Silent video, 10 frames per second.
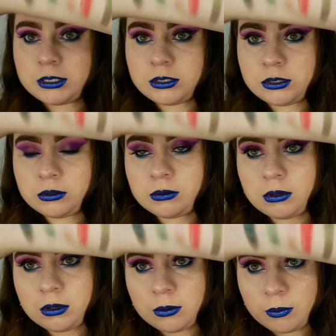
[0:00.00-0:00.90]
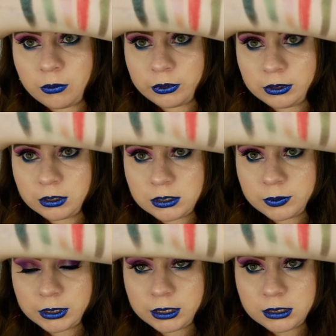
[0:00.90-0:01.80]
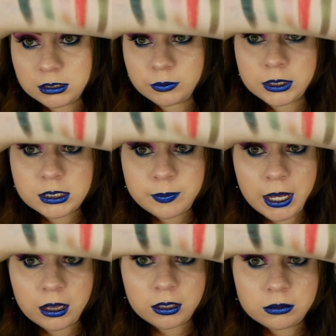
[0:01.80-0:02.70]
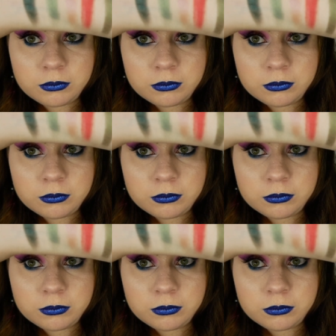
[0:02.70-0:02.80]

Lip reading: to do more looks with this palette.